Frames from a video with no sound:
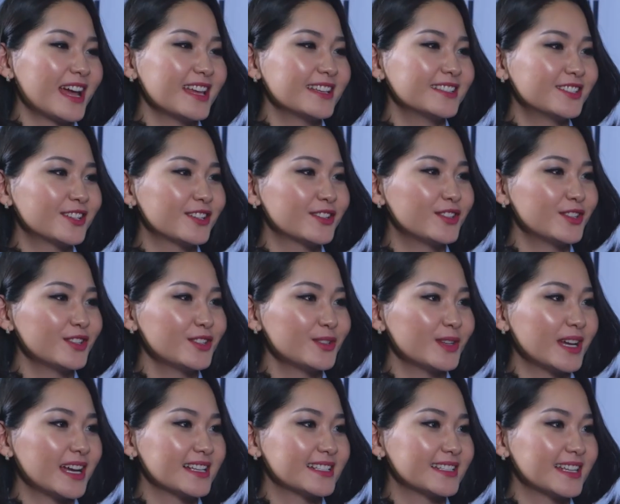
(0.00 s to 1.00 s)
I introduced
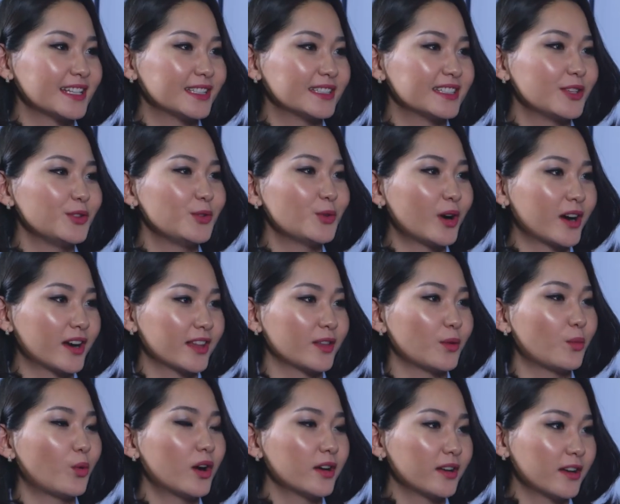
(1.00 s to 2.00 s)
you, I said you are the
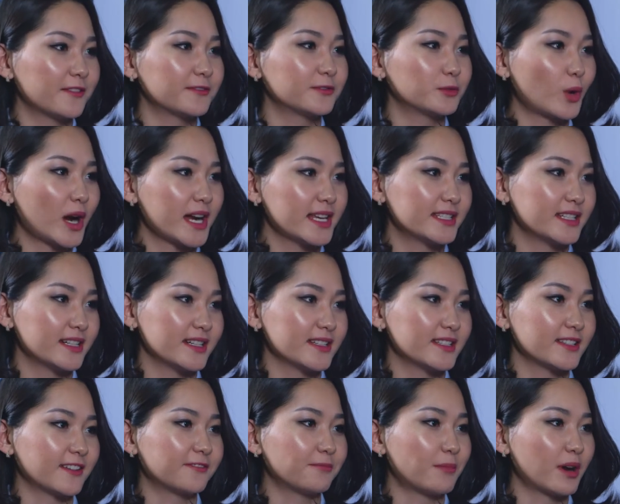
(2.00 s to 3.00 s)
one of
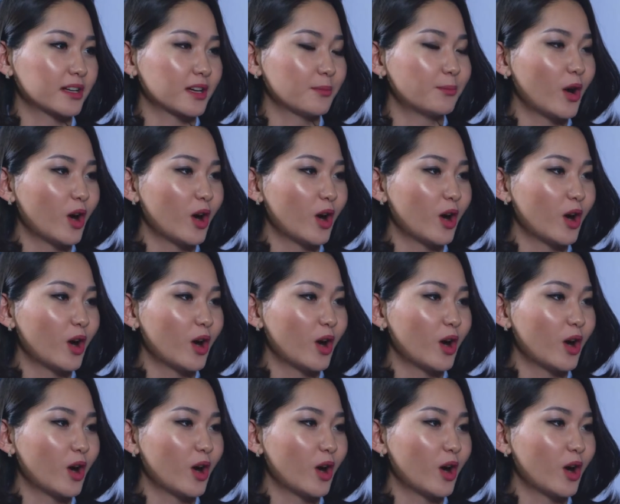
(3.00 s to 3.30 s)
writers of Marco yes.